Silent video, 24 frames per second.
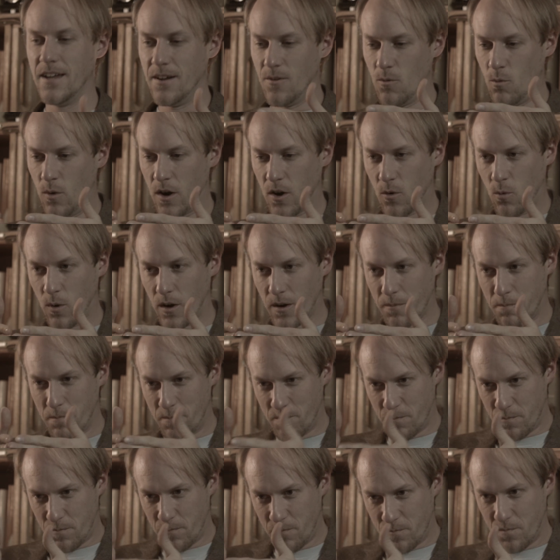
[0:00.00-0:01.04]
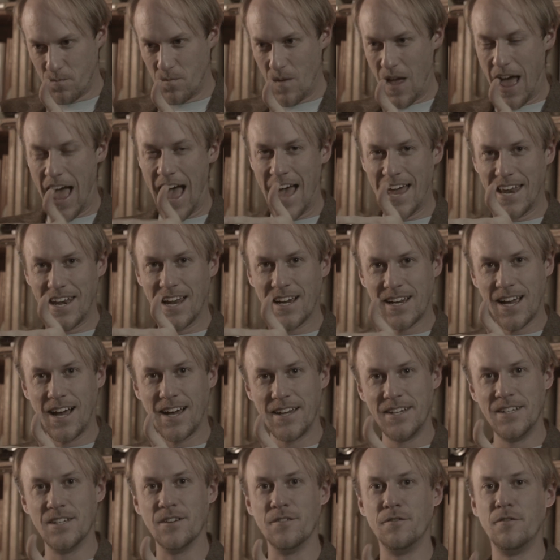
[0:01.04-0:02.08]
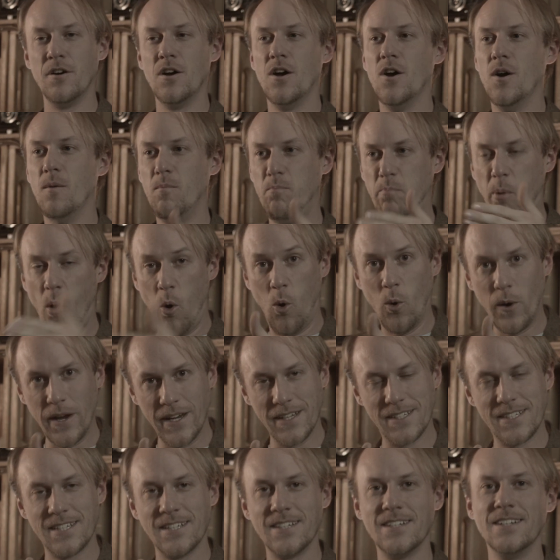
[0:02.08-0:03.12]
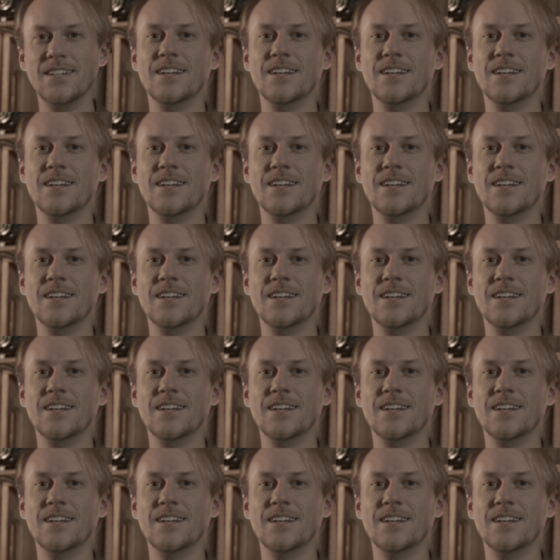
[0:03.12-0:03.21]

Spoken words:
where we're at a kind of point